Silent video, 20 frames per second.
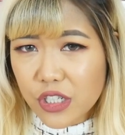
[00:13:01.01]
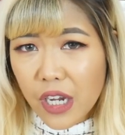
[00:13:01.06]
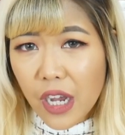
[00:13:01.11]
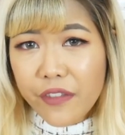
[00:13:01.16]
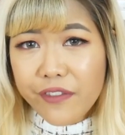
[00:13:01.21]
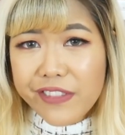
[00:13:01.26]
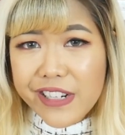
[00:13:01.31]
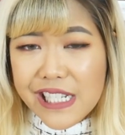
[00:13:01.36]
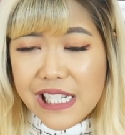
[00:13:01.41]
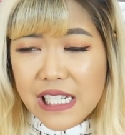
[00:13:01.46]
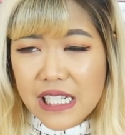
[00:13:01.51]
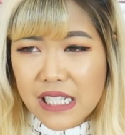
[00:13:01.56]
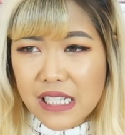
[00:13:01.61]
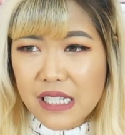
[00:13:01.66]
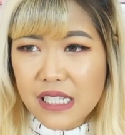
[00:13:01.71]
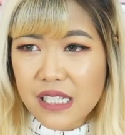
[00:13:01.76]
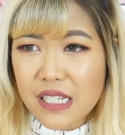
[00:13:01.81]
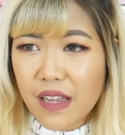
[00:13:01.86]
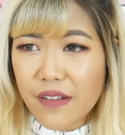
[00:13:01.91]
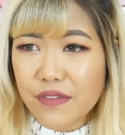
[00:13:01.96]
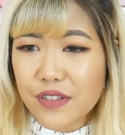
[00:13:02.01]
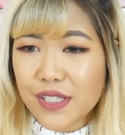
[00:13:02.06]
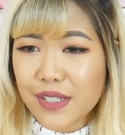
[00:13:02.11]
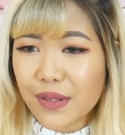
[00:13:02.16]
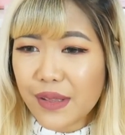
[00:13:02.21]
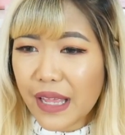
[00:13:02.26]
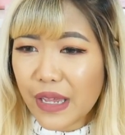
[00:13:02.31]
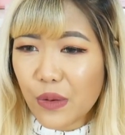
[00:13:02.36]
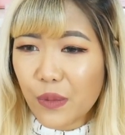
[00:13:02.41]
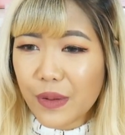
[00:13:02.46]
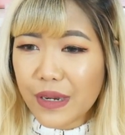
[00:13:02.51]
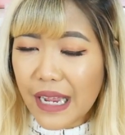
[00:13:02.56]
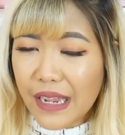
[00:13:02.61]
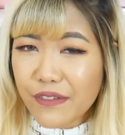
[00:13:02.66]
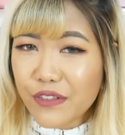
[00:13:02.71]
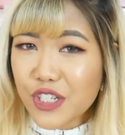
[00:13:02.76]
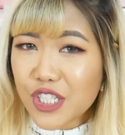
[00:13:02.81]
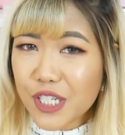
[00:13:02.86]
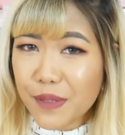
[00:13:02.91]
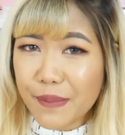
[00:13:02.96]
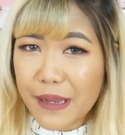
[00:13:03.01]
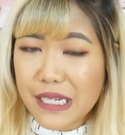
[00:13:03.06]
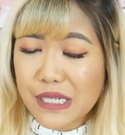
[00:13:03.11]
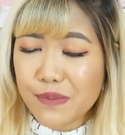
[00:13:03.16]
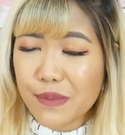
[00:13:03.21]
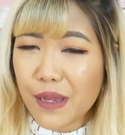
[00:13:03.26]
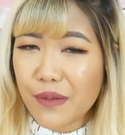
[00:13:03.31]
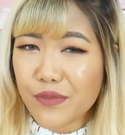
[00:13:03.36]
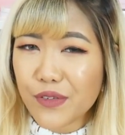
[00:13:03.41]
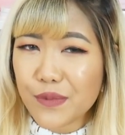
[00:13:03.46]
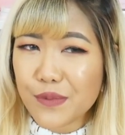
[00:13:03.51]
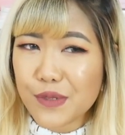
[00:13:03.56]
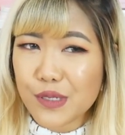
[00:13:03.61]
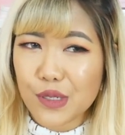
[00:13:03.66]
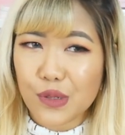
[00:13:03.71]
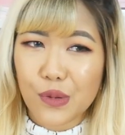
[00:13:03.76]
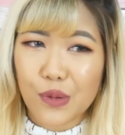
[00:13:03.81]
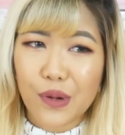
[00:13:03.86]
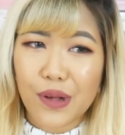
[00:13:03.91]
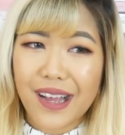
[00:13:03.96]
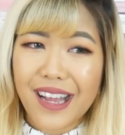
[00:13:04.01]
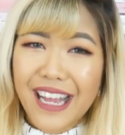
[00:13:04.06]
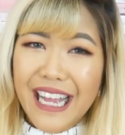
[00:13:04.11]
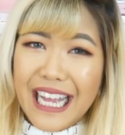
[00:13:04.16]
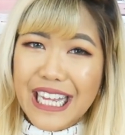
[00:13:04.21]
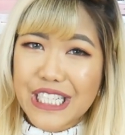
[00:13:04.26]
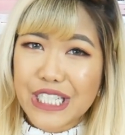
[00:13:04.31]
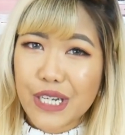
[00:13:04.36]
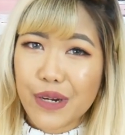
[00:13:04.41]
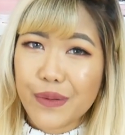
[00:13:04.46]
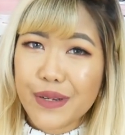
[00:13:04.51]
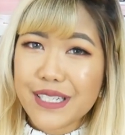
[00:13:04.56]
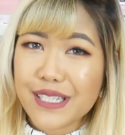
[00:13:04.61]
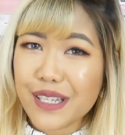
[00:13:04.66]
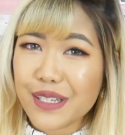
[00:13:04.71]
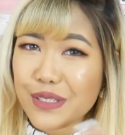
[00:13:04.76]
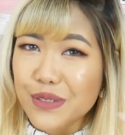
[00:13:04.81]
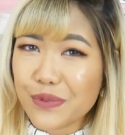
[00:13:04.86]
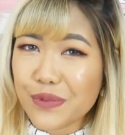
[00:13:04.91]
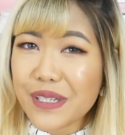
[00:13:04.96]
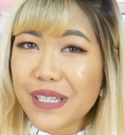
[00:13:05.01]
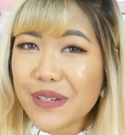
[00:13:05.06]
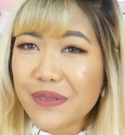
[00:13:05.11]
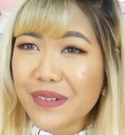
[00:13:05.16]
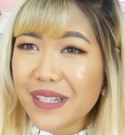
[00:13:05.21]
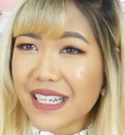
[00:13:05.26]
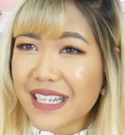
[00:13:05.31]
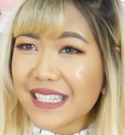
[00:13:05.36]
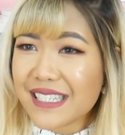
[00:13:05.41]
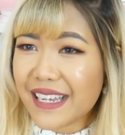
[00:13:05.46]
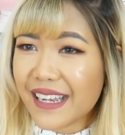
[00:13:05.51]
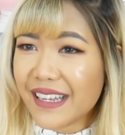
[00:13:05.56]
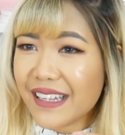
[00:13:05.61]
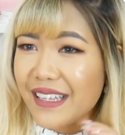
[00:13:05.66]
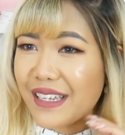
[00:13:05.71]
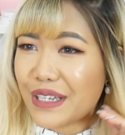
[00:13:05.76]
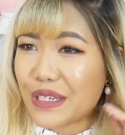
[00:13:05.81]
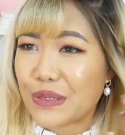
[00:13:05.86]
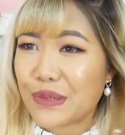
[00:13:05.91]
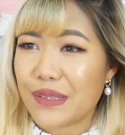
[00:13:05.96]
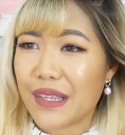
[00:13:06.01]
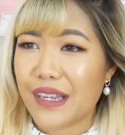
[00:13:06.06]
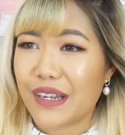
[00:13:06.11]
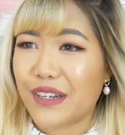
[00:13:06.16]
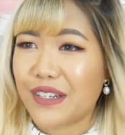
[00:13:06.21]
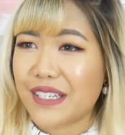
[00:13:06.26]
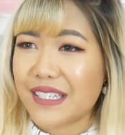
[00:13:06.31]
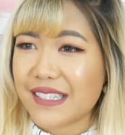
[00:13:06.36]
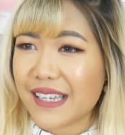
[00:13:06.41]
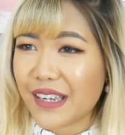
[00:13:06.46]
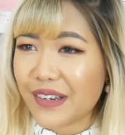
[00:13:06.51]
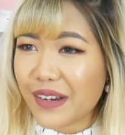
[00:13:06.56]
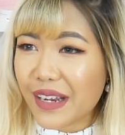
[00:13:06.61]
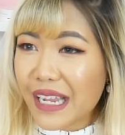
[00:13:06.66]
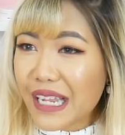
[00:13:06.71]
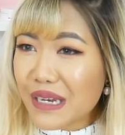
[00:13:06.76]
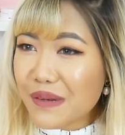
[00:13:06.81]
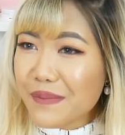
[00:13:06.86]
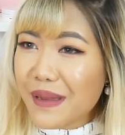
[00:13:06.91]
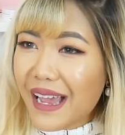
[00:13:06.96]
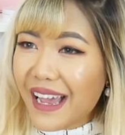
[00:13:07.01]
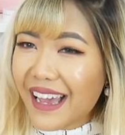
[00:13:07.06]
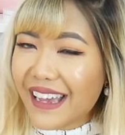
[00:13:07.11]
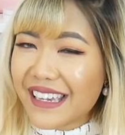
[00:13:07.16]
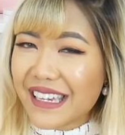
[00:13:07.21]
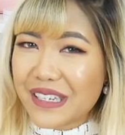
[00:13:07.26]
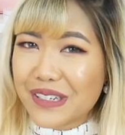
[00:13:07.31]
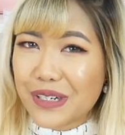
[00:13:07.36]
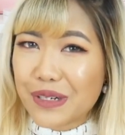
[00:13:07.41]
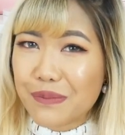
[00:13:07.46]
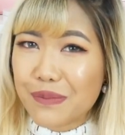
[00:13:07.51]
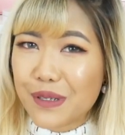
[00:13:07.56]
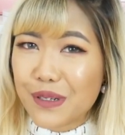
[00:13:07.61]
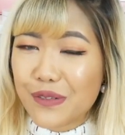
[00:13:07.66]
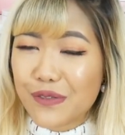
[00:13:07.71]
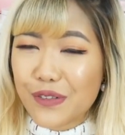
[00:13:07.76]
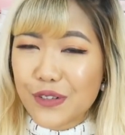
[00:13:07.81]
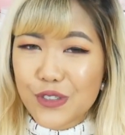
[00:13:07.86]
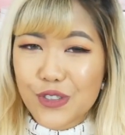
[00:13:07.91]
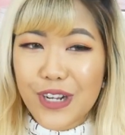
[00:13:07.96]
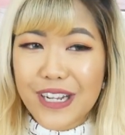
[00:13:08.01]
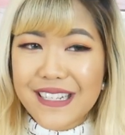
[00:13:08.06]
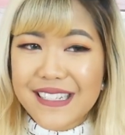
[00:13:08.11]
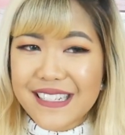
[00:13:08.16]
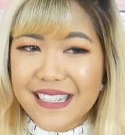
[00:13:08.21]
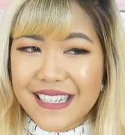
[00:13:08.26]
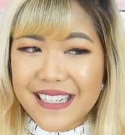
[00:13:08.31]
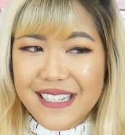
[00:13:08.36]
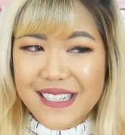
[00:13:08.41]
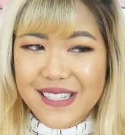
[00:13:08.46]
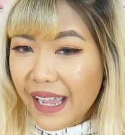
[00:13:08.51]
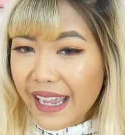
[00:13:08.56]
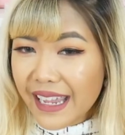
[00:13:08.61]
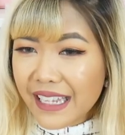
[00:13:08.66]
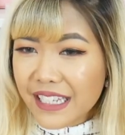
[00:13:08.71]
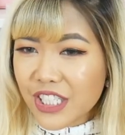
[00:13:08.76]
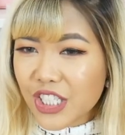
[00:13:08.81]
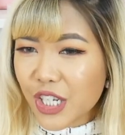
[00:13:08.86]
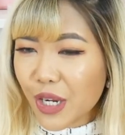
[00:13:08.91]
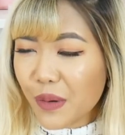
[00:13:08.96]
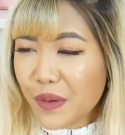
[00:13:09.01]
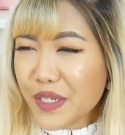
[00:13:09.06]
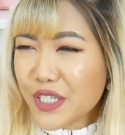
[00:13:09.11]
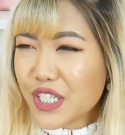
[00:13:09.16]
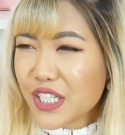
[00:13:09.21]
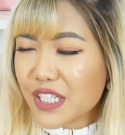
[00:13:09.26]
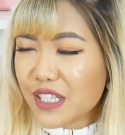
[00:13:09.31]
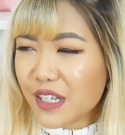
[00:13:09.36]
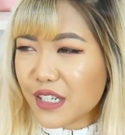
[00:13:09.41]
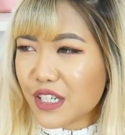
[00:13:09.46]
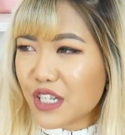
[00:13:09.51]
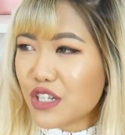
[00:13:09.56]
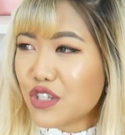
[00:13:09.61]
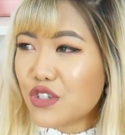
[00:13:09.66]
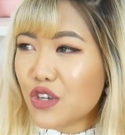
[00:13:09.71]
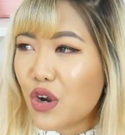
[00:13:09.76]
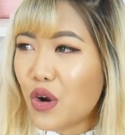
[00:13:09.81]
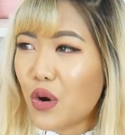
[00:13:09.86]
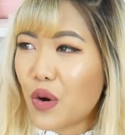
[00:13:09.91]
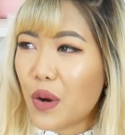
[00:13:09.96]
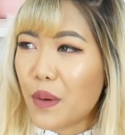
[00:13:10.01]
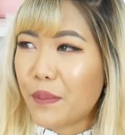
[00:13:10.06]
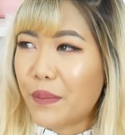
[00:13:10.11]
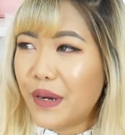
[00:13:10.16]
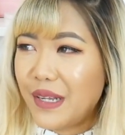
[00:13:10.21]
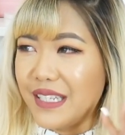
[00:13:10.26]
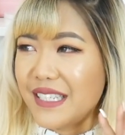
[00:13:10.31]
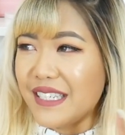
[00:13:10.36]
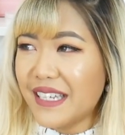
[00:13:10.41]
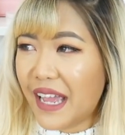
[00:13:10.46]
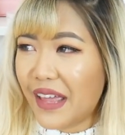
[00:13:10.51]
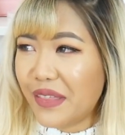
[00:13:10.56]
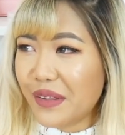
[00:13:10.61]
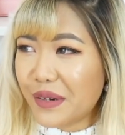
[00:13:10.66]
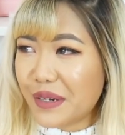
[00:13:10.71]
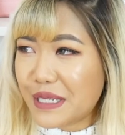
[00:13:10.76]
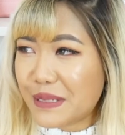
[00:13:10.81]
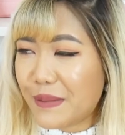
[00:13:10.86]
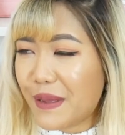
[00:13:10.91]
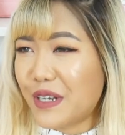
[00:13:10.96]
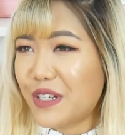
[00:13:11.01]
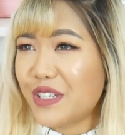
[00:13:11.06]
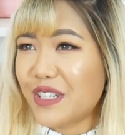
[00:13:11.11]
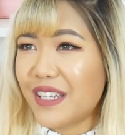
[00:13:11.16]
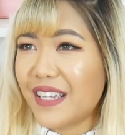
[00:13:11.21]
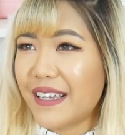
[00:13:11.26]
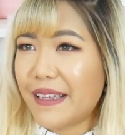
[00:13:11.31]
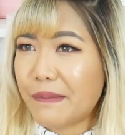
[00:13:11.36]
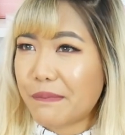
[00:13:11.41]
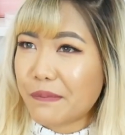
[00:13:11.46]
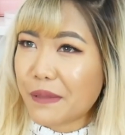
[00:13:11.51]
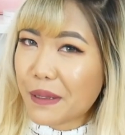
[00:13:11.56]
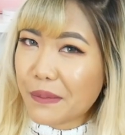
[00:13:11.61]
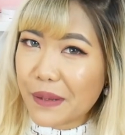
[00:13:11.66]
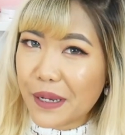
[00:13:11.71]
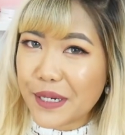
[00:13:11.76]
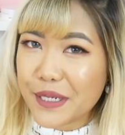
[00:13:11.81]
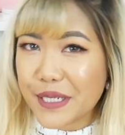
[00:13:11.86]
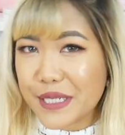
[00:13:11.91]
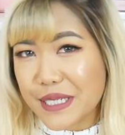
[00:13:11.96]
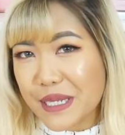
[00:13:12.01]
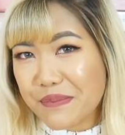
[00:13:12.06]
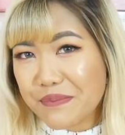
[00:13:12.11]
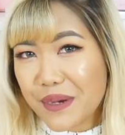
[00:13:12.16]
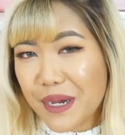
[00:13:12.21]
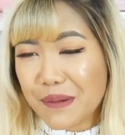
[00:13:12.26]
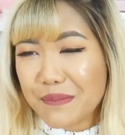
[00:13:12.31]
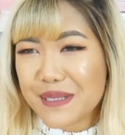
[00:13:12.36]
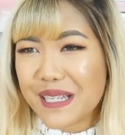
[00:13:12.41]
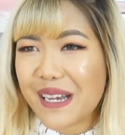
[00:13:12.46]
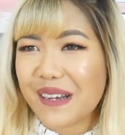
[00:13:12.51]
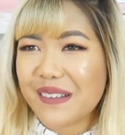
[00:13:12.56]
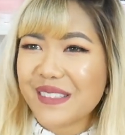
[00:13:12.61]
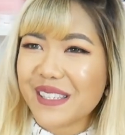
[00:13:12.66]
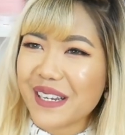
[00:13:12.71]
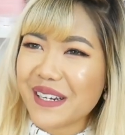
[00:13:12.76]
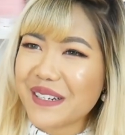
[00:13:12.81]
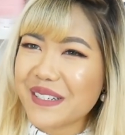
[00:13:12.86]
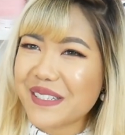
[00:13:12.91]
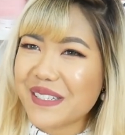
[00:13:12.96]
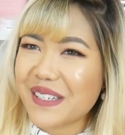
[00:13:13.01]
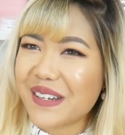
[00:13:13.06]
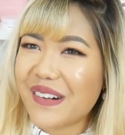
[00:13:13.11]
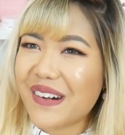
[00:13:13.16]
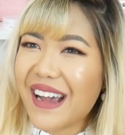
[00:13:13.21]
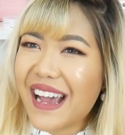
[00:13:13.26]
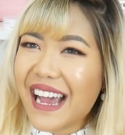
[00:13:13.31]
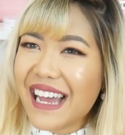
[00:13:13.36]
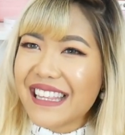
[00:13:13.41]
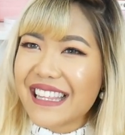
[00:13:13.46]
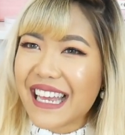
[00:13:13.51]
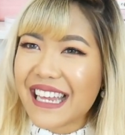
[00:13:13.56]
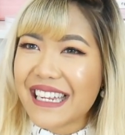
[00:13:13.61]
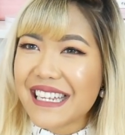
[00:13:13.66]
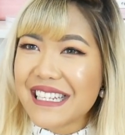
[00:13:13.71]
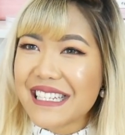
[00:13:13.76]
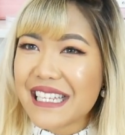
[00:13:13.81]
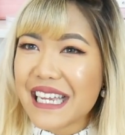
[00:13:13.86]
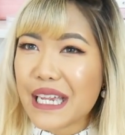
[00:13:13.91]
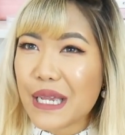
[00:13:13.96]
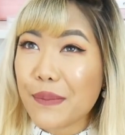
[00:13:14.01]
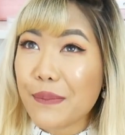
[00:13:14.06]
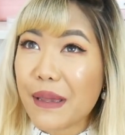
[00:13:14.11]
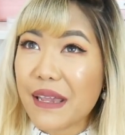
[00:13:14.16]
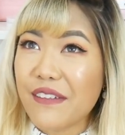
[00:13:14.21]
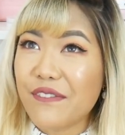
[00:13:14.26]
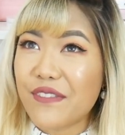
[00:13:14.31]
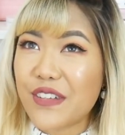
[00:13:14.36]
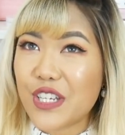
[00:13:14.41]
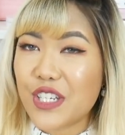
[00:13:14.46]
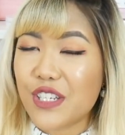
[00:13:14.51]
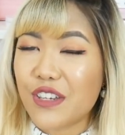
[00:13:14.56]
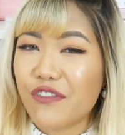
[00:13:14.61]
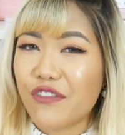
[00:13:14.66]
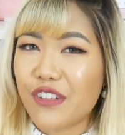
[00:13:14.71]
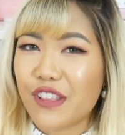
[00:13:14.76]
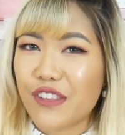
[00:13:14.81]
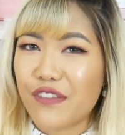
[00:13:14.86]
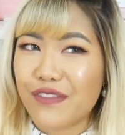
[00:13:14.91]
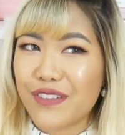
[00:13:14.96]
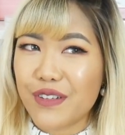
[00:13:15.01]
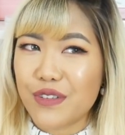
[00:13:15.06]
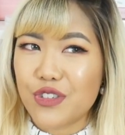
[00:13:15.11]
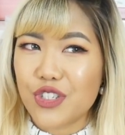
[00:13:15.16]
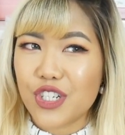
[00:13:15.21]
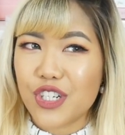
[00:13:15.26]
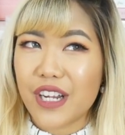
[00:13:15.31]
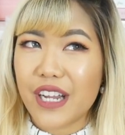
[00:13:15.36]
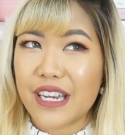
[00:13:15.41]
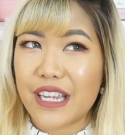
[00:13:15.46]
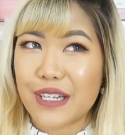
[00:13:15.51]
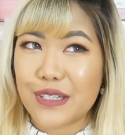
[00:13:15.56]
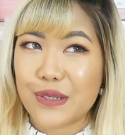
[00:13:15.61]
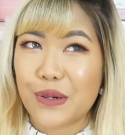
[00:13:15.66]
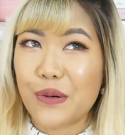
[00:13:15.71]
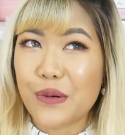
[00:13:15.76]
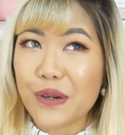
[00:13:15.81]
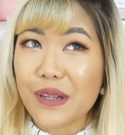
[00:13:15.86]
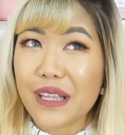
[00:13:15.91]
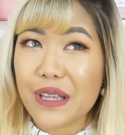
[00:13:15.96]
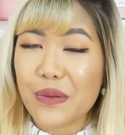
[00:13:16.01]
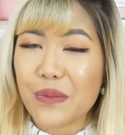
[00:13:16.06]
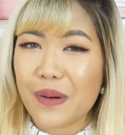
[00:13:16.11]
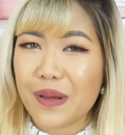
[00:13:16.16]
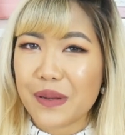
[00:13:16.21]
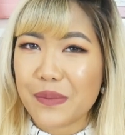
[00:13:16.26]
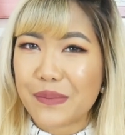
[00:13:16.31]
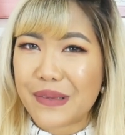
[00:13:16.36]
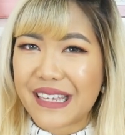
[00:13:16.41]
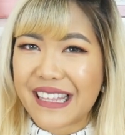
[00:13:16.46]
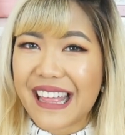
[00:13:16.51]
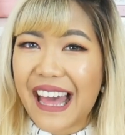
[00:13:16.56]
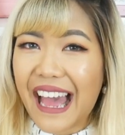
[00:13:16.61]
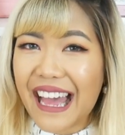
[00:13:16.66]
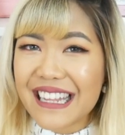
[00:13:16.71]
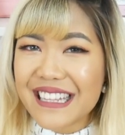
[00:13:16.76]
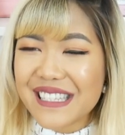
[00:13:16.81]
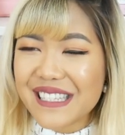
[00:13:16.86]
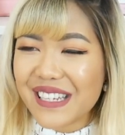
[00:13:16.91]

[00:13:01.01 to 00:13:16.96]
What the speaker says: conferences and stuff. So like whenever she picked me up from school, she always looked really, really stylish with like her designer handbag and her beautiful dresses, and she always just looked so put together, especially compared to some moms out there. So that is like my vision for the future, and I totally want to be that.